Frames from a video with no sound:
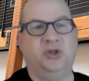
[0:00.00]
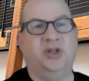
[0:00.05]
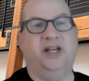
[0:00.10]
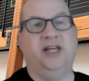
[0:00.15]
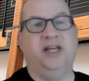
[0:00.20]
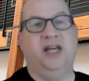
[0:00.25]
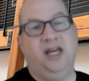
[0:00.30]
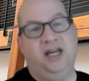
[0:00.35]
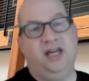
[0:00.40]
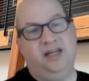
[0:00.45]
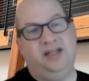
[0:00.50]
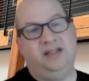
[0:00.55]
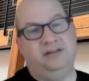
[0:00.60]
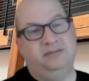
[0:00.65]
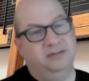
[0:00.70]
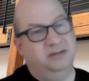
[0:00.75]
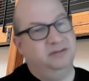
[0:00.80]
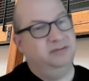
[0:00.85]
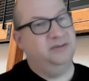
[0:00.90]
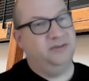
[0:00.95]
You're like,
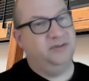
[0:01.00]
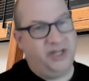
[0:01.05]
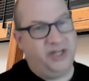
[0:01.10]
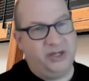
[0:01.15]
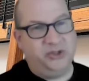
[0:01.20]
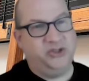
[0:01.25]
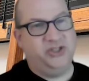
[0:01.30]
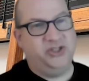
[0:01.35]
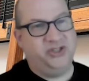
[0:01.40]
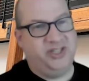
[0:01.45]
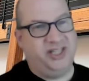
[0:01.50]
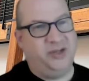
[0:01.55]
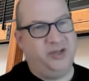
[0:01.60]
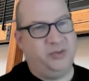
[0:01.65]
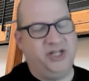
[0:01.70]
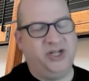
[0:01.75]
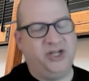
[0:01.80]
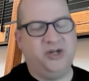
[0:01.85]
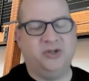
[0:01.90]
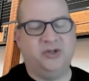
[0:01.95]
hey, here's this
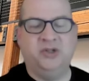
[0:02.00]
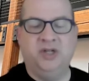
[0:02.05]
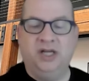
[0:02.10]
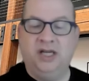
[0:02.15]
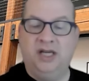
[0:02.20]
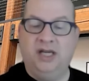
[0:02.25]
thing we know.